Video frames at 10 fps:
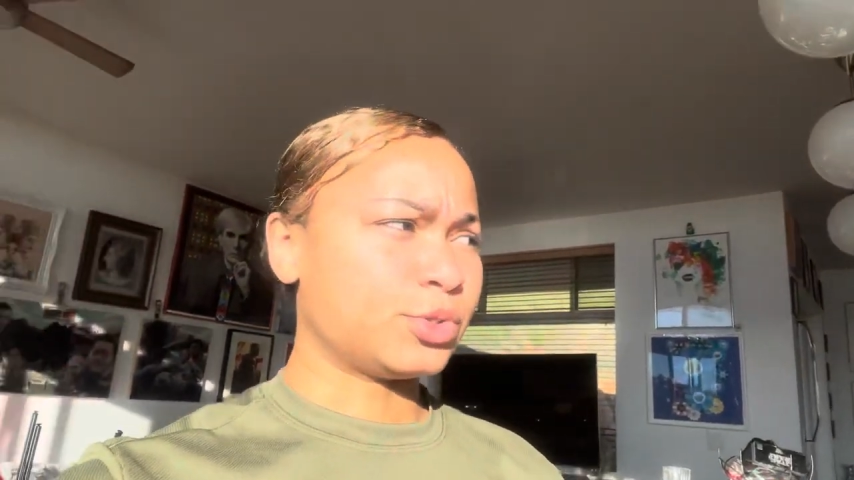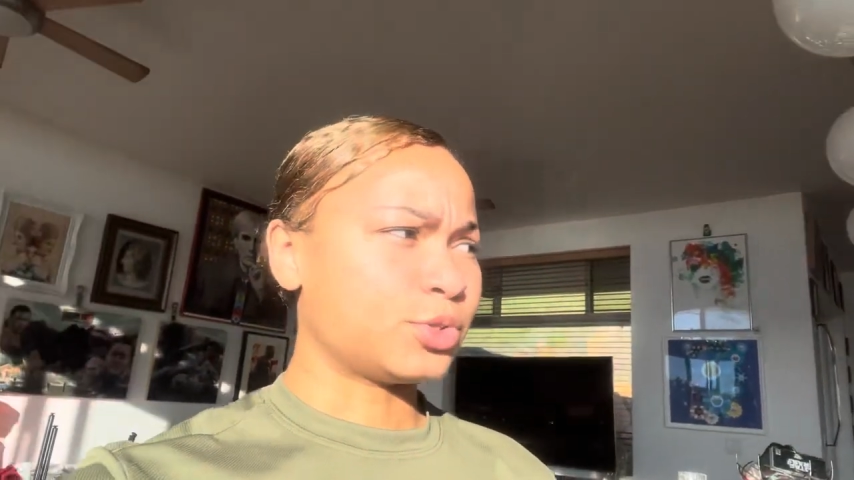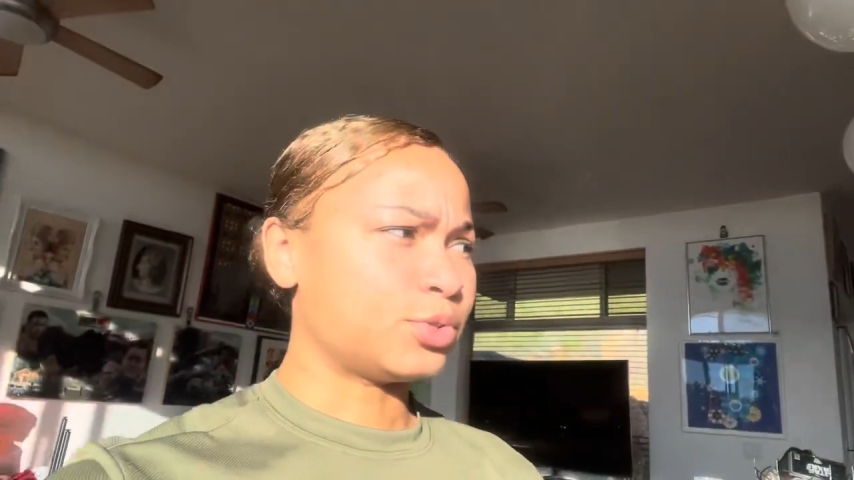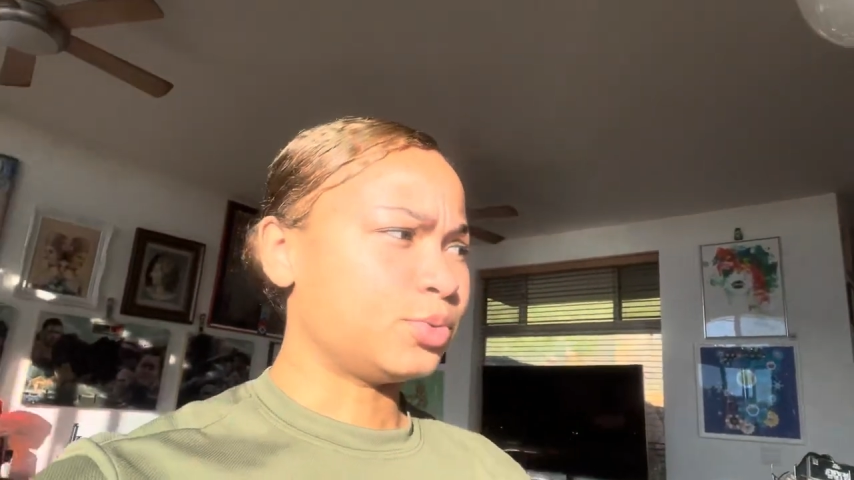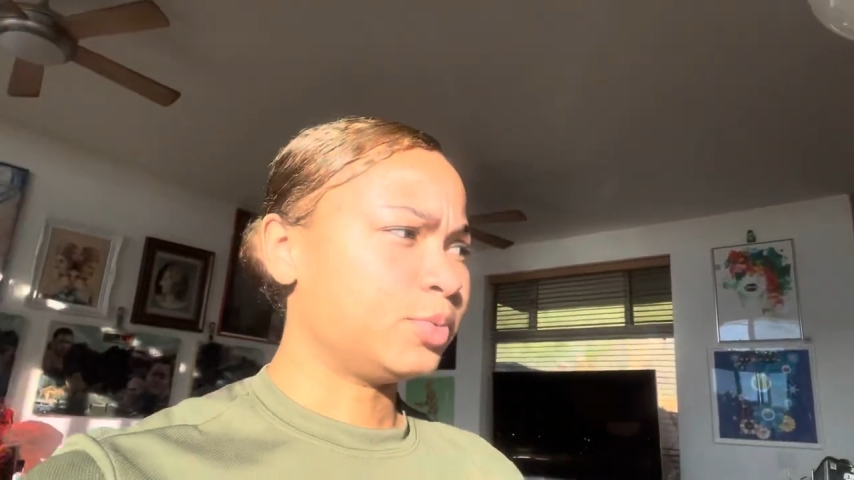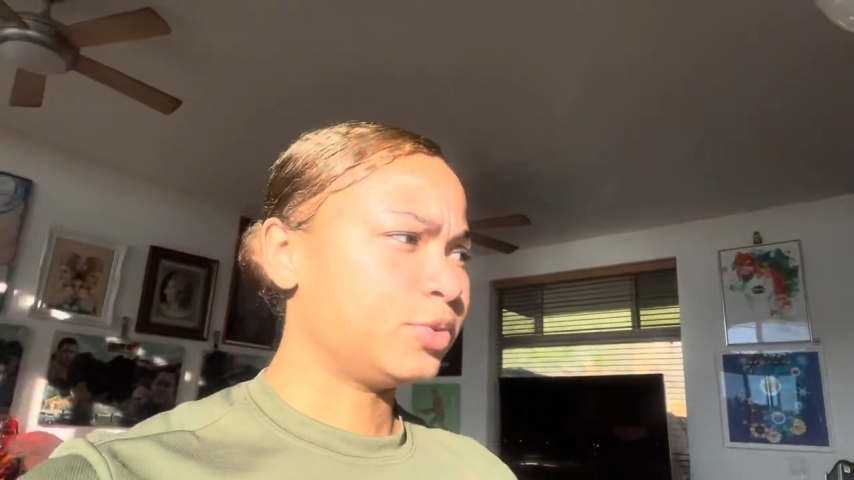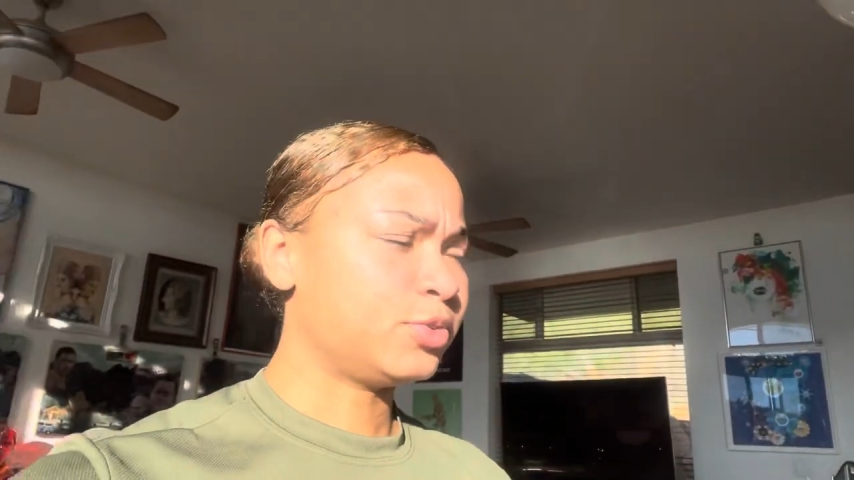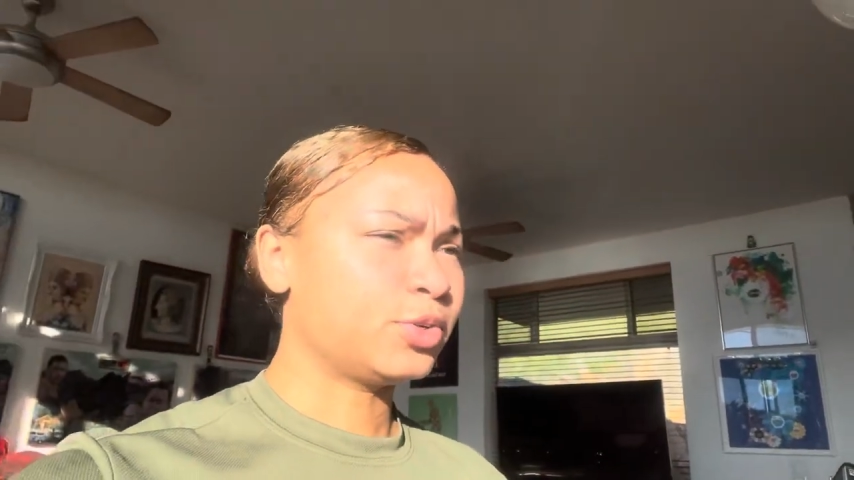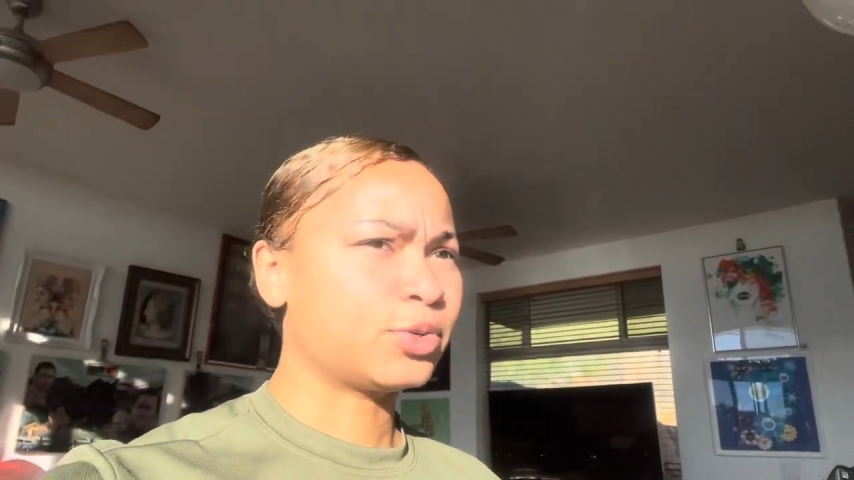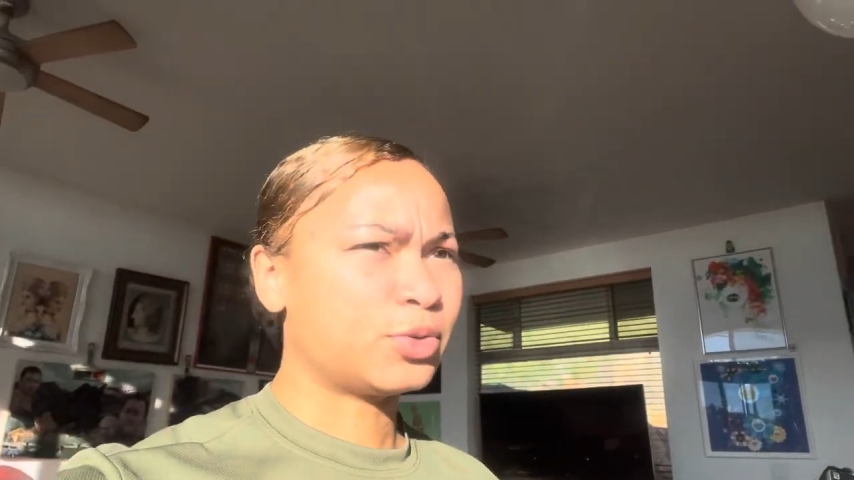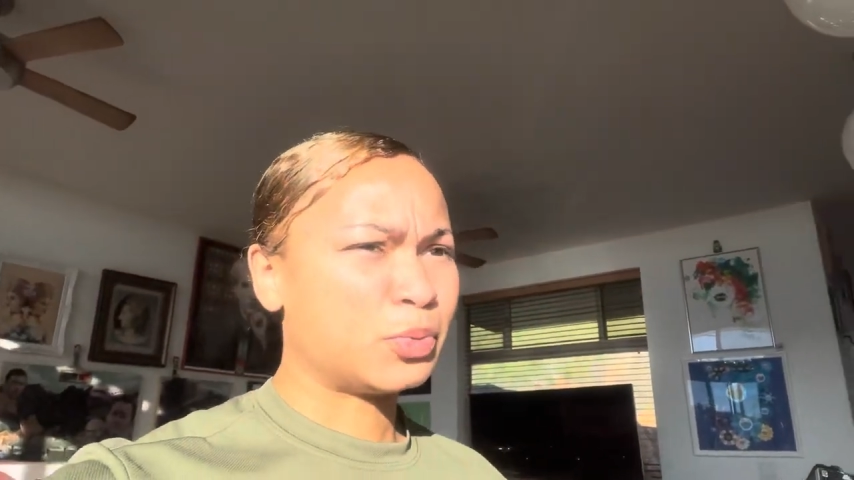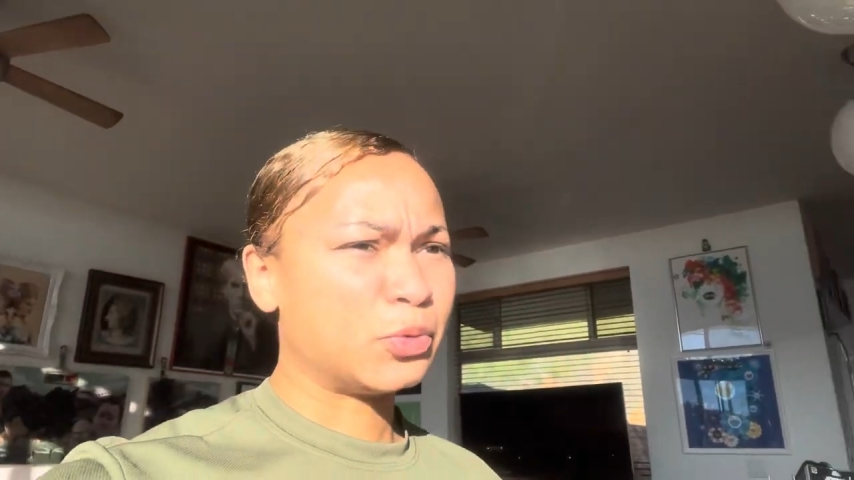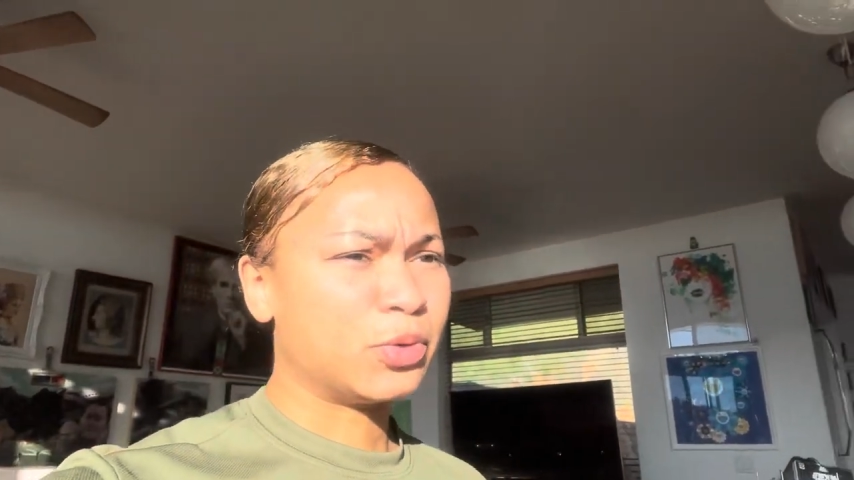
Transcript: So if you're a corporal in the